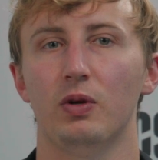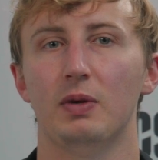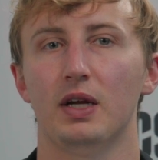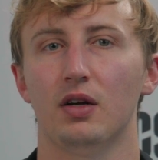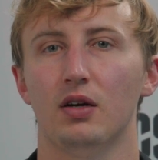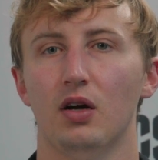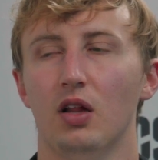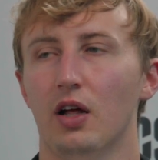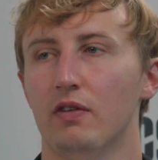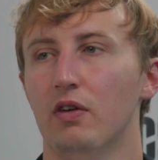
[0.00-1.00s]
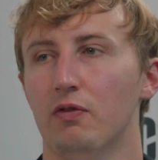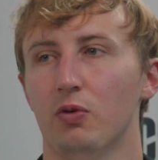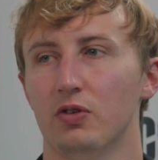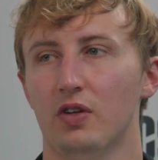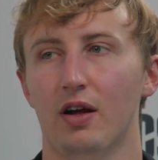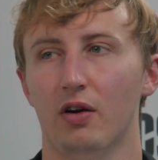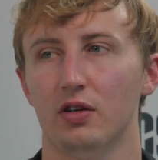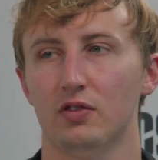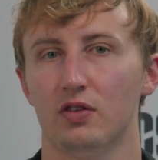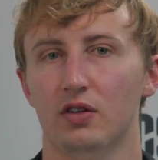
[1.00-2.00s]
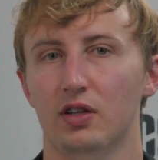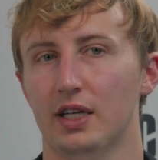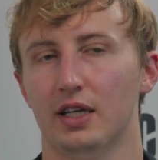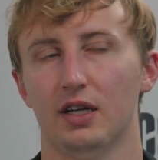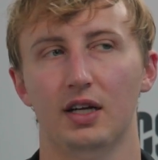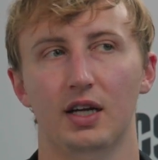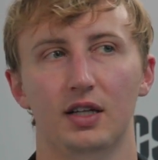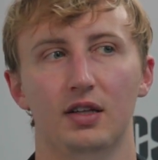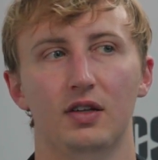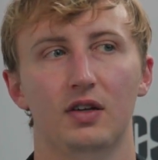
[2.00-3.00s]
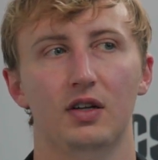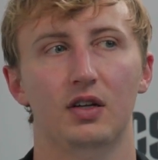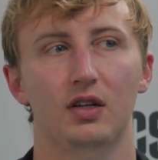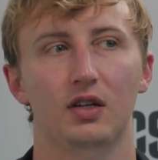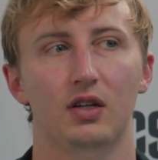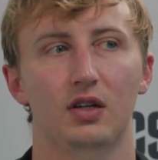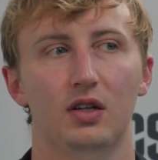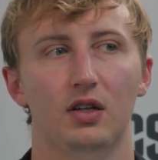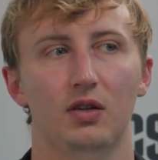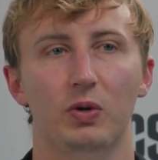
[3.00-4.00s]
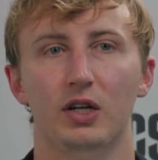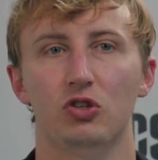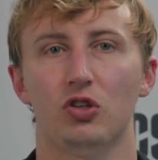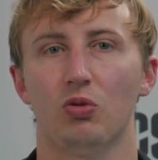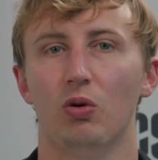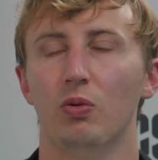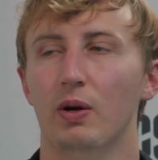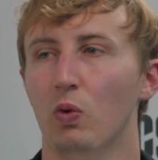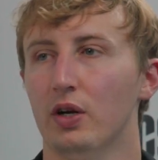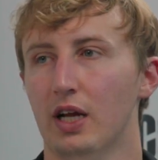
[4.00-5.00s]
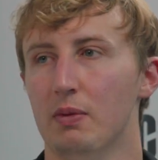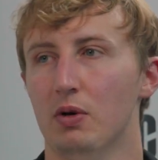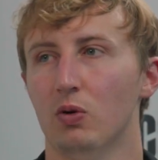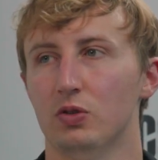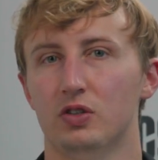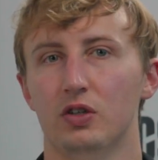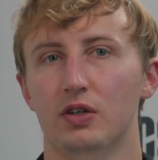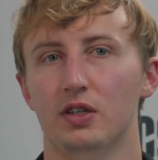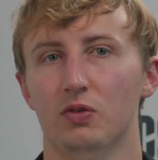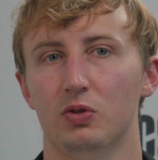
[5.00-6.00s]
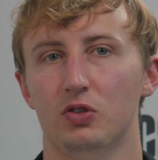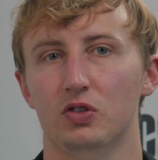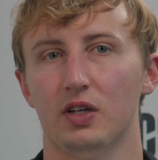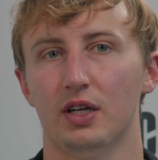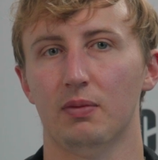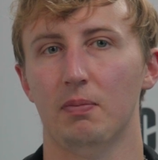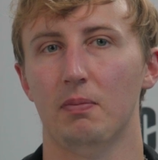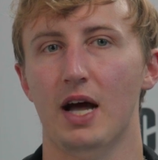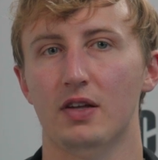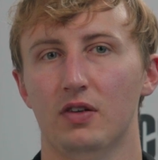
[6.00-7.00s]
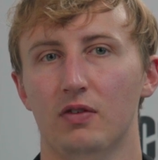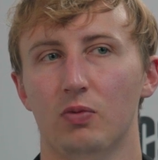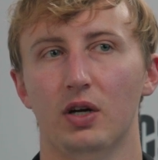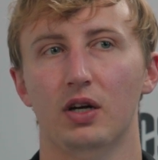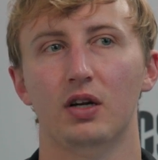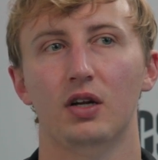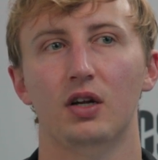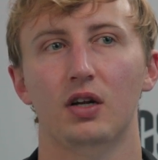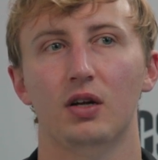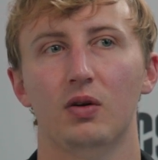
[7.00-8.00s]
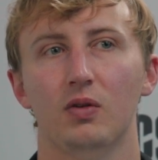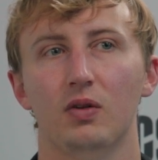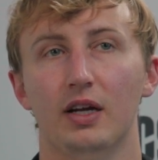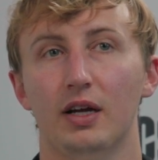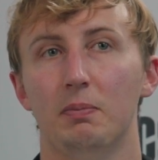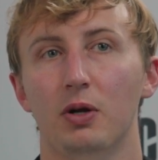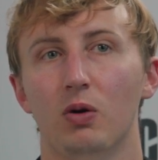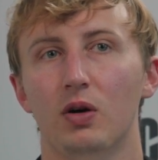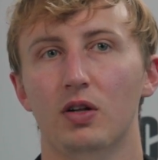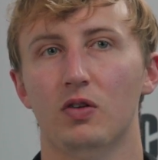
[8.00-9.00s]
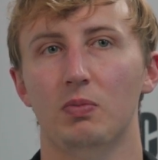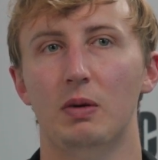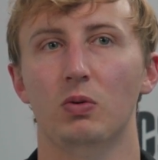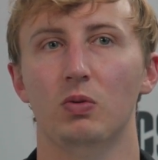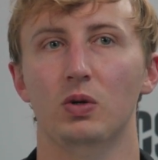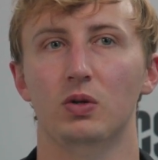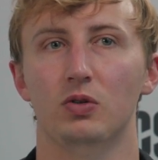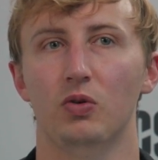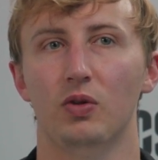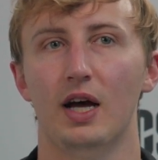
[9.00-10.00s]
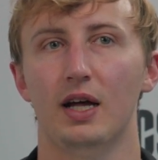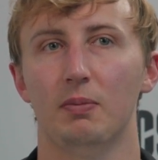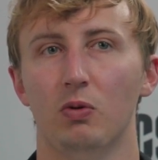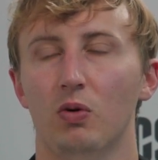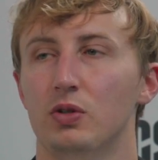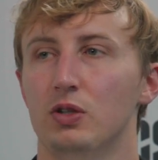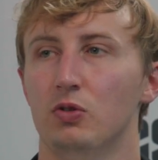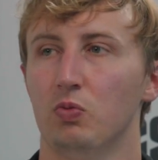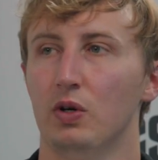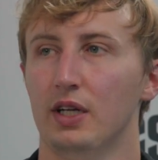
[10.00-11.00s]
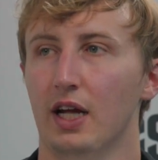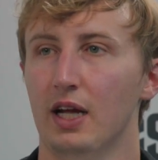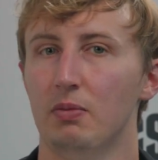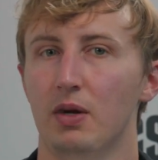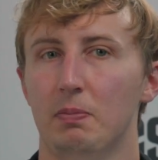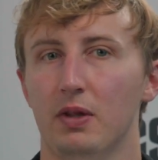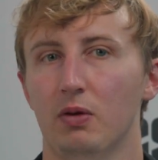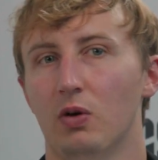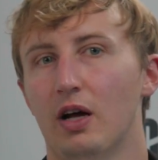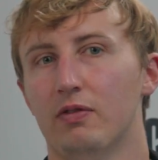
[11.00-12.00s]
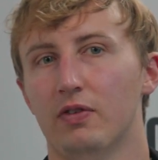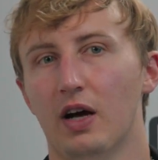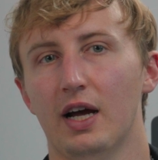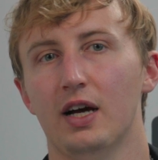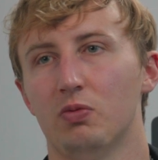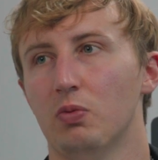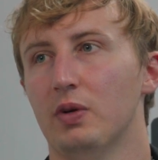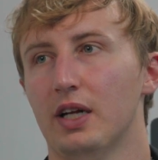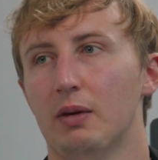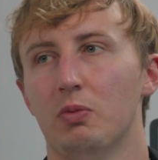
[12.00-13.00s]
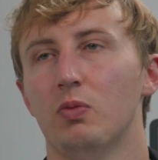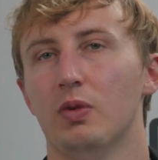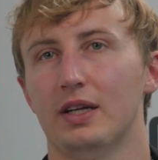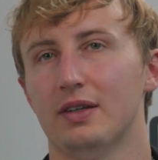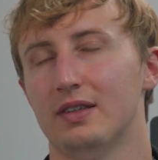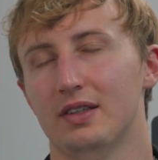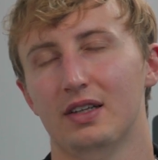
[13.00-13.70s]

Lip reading: we make a lot of unforced errors, like and we can just throw away one game in a whole series, which is like massive. Where like in BO1s, maybe we'll do that, but we'll only lose one game, but then we'll have high highs, we'll win a game. Like,